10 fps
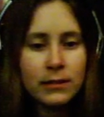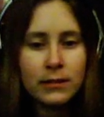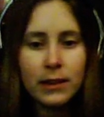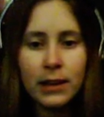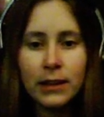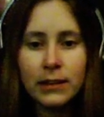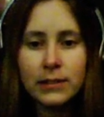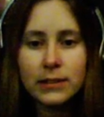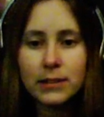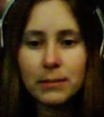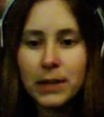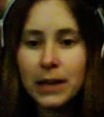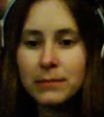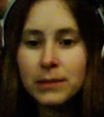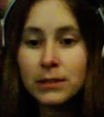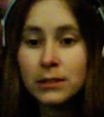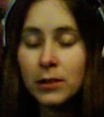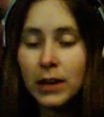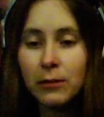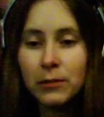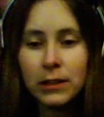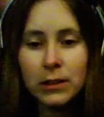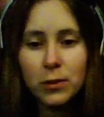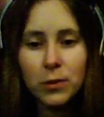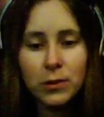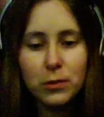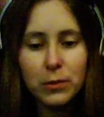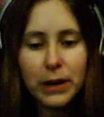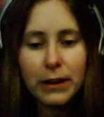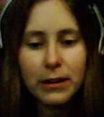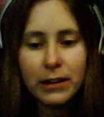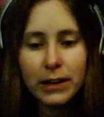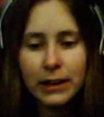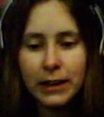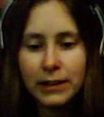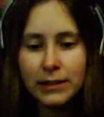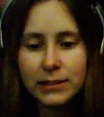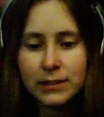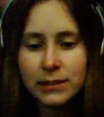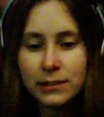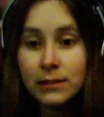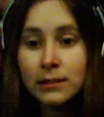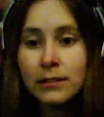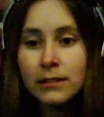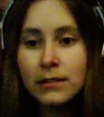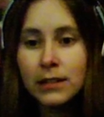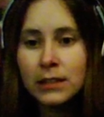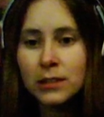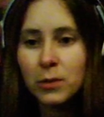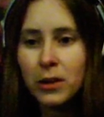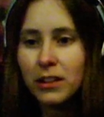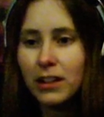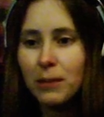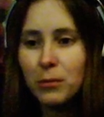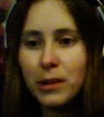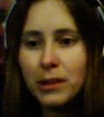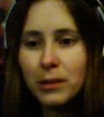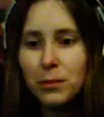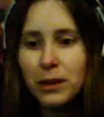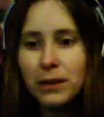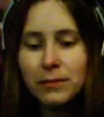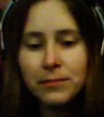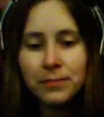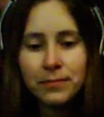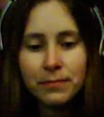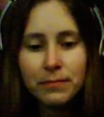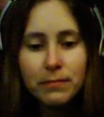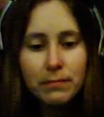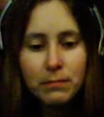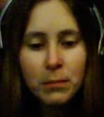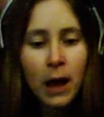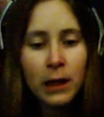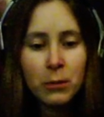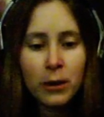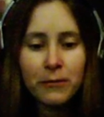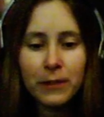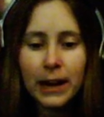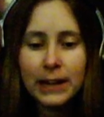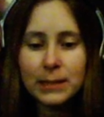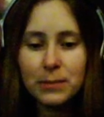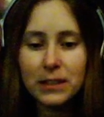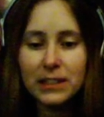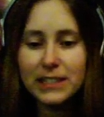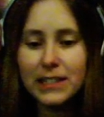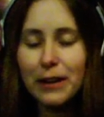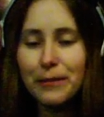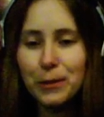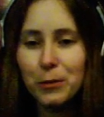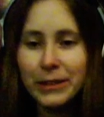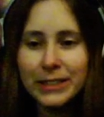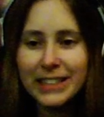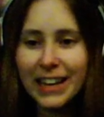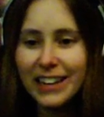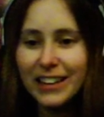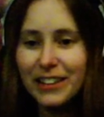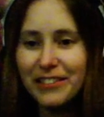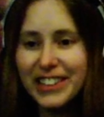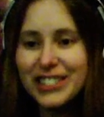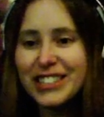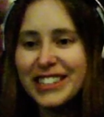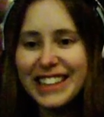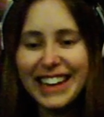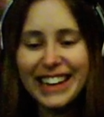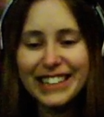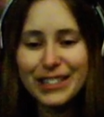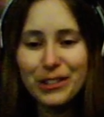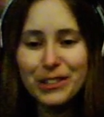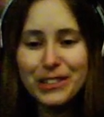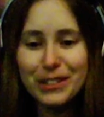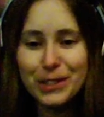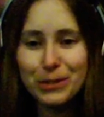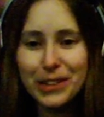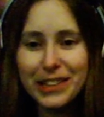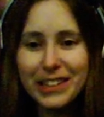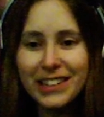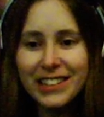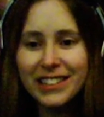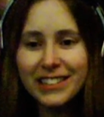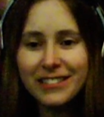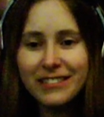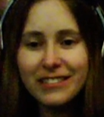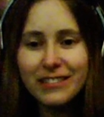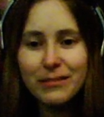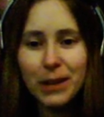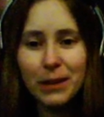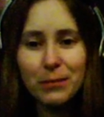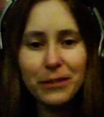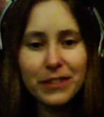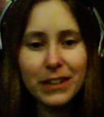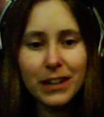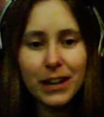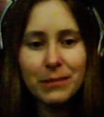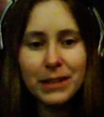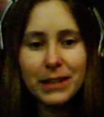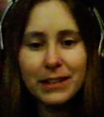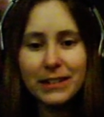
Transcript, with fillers: and sometimes you get a really cool new rare and it's worth a lot more than you put in. Polymorph rare I typically sell for one cent. Eventually they get sold, so it's worth it. Polymorph uncommon.